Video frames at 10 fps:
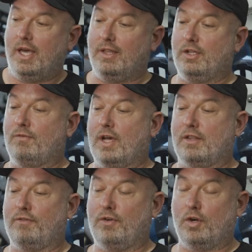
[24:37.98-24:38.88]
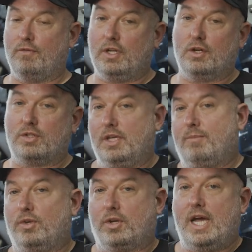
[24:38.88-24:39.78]
And then you've got the photo video
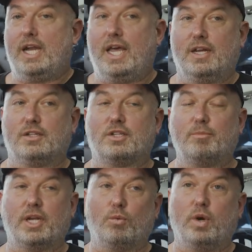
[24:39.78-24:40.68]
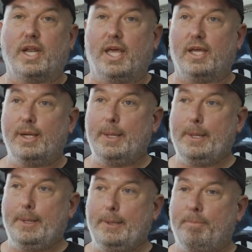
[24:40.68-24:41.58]
team. You're kind of handing somebody what a
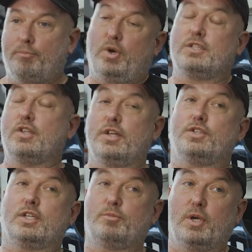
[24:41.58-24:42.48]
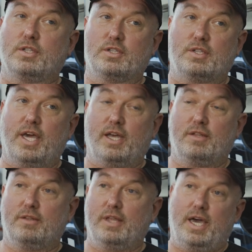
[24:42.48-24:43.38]
press launch experience is
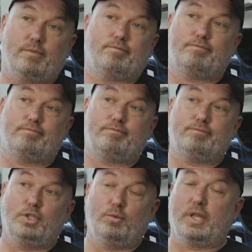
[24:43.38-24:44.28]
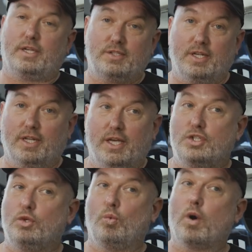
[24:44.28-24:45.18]
like that you, like I said,
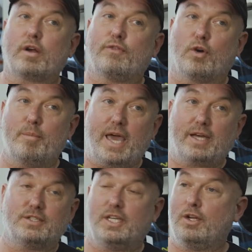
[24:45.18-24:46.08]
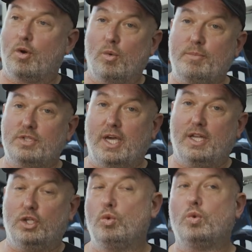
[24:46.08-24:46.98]
unless you work for a magazine or a
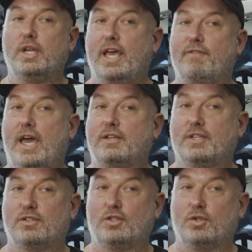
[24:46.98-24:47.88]
website, you wouldn't have access